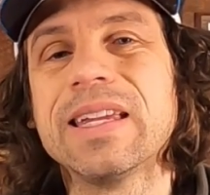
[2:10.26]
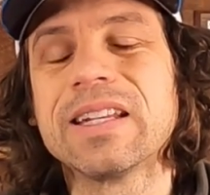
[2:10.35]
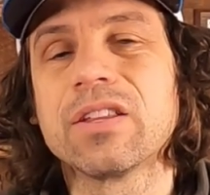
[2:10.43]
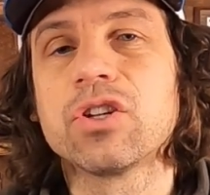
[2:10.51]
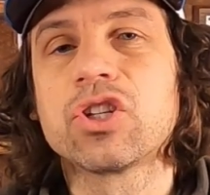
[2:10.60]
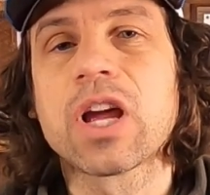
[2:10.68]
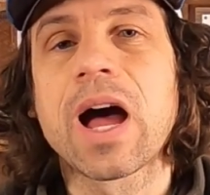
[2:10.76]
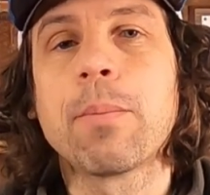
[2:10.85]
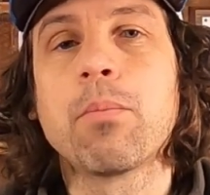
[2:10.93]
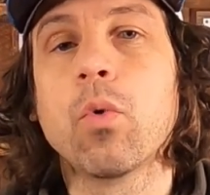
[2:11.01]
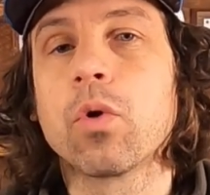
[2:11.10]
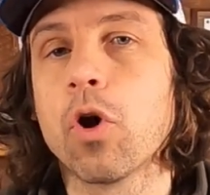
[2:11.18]
into the
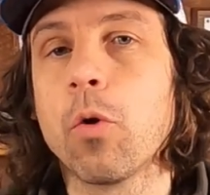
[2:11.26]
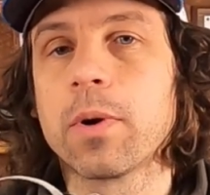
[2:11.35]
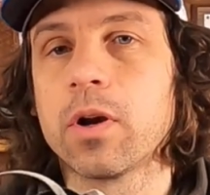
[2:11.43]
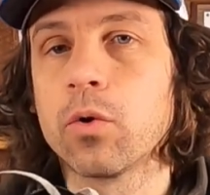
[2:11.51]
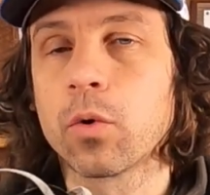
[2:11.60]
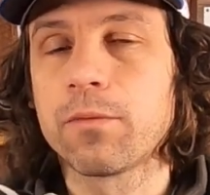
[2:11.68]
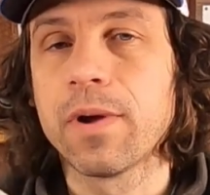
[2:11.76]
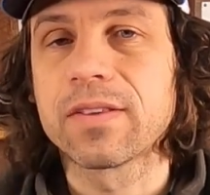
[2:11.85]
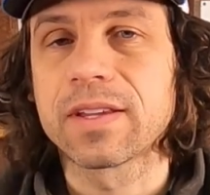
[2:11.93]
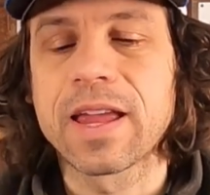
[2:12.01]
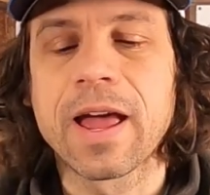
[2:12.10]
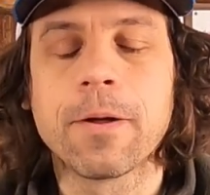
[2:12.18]
shop or open a North
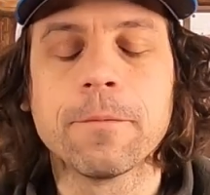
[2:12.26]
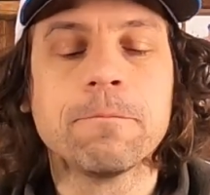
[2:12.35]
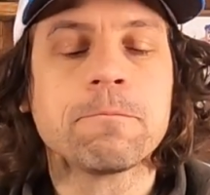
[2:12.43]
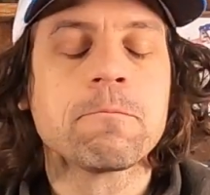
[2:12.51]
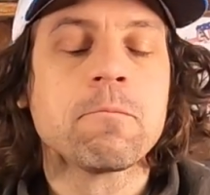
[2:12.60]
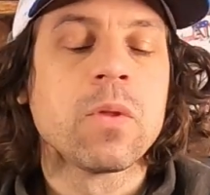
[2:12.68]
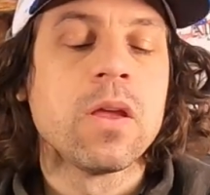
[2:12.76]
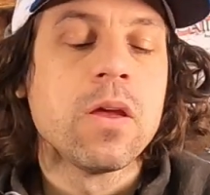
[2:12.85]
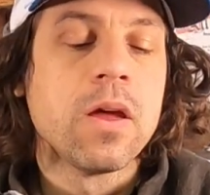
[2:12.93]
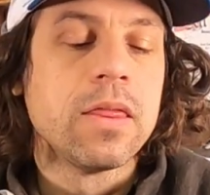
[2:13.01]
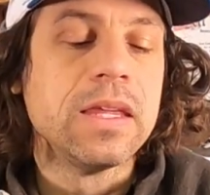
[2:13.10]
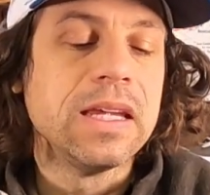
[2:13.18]
Face account.
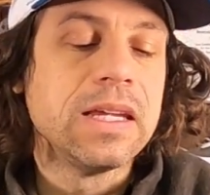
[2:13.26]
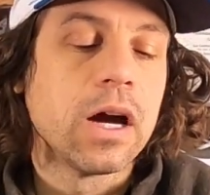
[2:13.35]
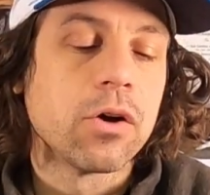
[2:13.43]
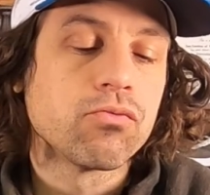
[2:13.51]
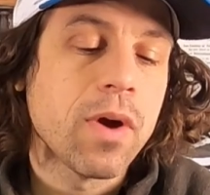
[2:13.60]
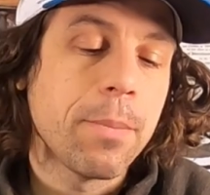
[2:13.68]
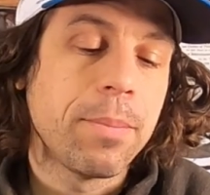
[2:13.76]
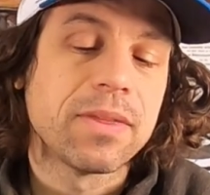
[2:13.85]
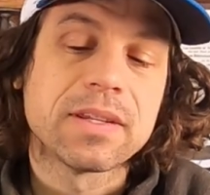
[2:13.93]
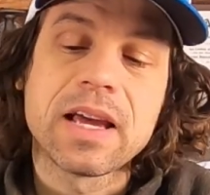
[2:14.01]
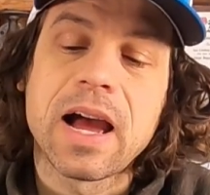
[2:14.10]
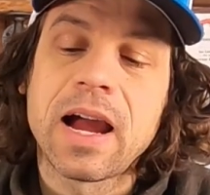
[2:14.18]
The rep at
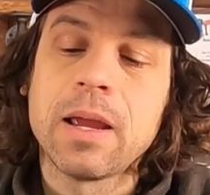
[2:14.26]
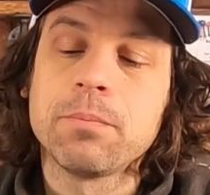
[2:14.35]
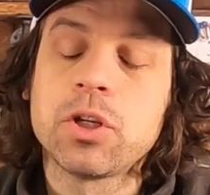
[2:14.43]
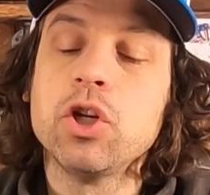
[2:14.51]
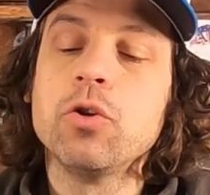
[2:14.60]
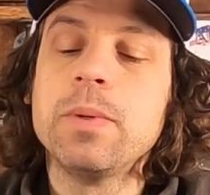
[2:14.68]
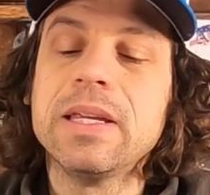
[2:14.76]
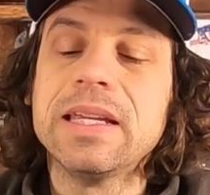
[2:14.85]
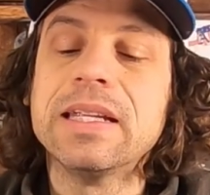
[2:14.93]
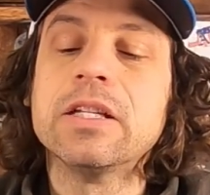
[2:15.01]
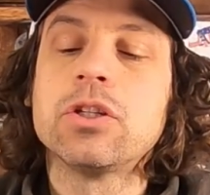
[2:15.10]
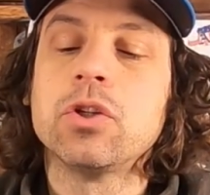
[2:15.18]
the time cued
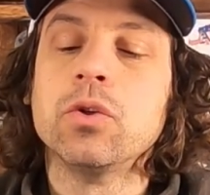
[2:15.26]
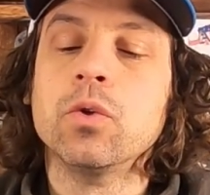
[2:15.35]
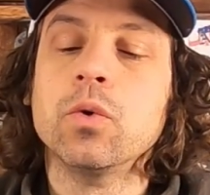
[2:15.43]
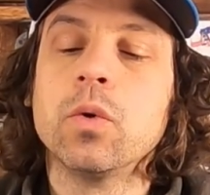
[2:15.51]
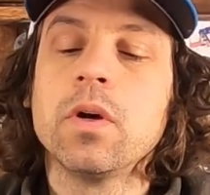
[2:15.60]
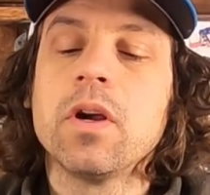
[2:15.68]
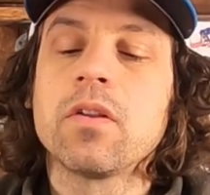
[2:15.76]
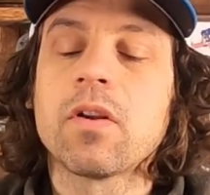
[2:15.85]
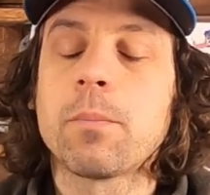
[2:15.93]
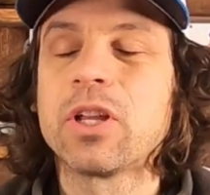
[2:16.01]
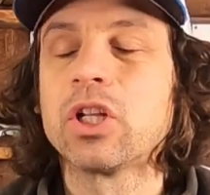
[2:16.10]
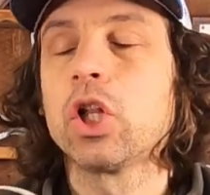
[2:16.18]
me into
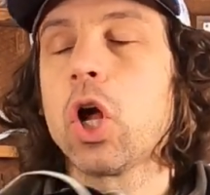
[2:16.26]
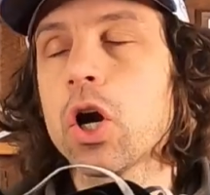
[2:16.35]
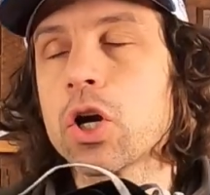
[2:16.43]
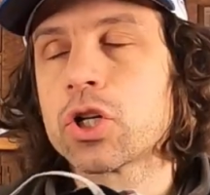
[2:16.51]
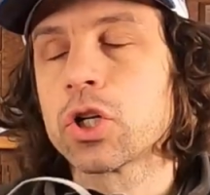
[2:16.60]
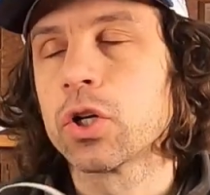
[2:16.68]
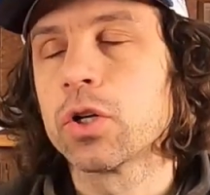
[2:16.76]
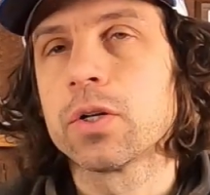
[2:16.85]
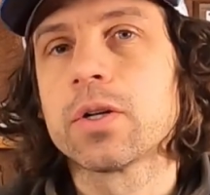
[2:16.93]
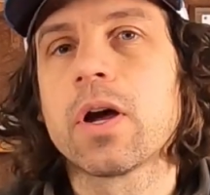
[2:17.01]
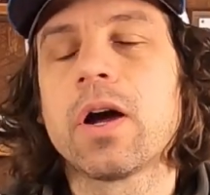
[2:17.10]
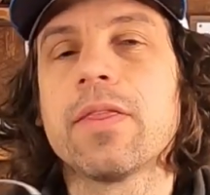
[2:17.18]
something
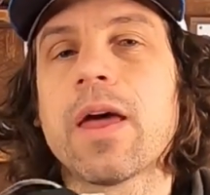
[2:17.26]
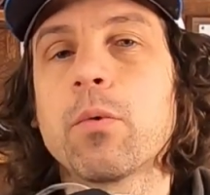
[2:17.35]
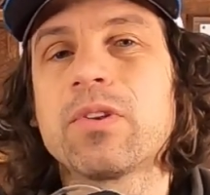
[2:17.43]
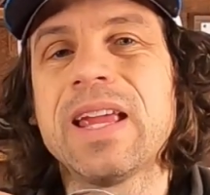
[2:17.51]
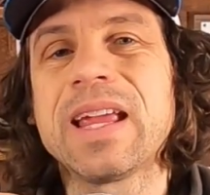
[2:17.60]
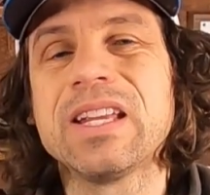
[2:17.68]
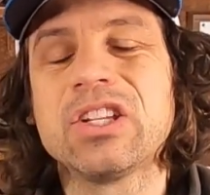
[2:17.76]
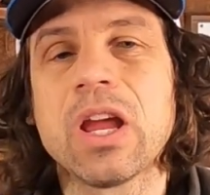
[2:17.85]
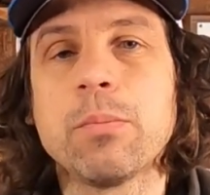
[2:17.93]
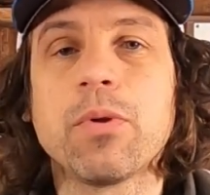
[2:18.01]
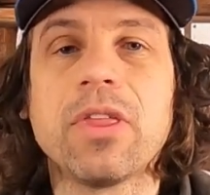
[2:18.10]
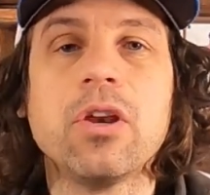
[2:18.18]
larger that was taking
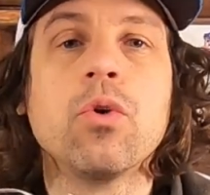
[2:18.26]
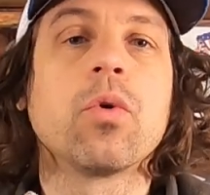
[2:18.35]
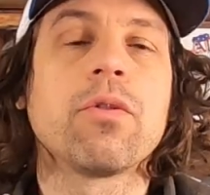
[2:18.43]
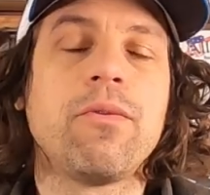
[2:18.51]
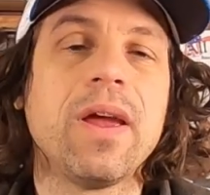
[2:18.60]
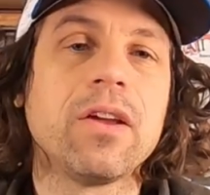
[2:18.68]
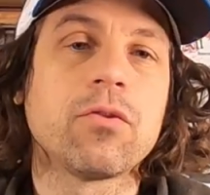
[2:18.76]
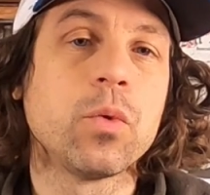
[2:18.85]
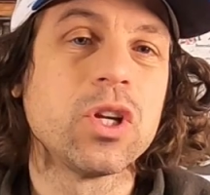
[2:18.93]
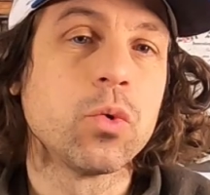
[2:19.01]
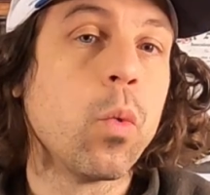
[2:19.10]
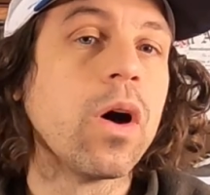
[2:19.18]
shape within North Face,
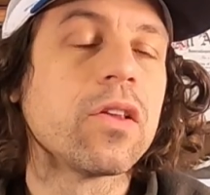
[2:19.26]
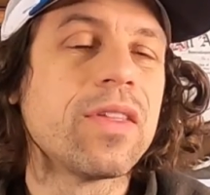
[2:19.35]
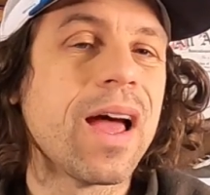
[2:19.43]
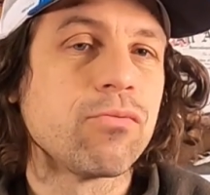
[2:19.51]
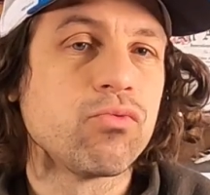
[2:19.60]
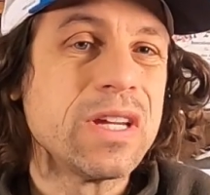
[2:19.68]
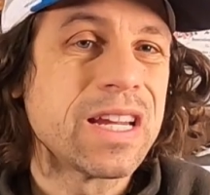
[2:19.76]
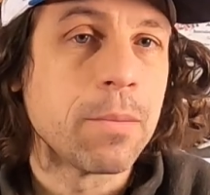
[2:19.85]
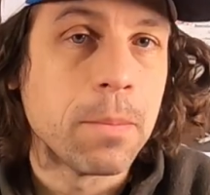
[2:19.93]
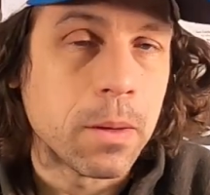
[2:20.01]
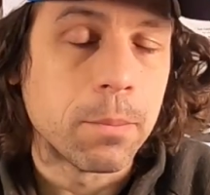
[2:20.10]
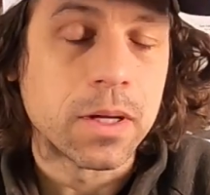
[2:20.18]
which was that
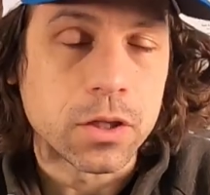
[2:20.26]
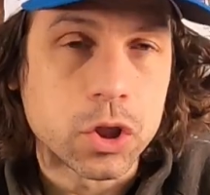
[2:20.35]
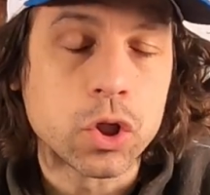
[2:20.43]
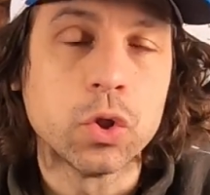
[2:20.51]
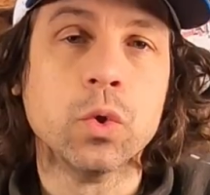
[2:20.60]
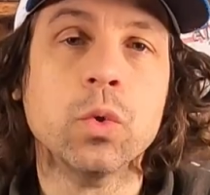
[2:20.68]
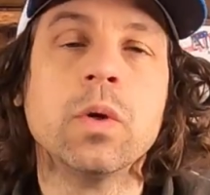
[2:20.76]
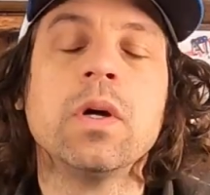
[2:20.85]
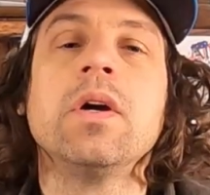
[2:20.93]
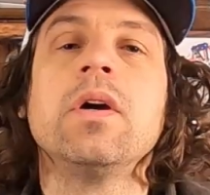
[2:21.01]
recommitment to